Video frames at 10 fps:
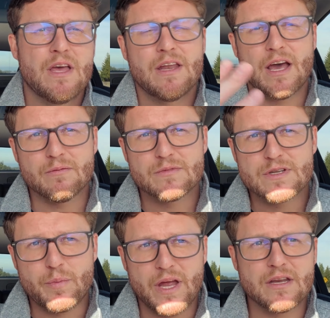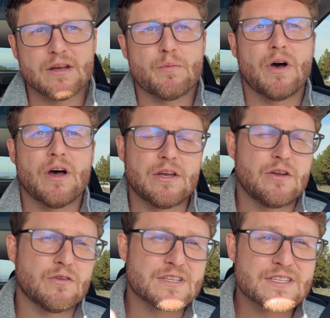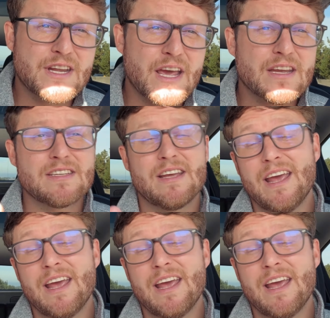Now, depending upon your state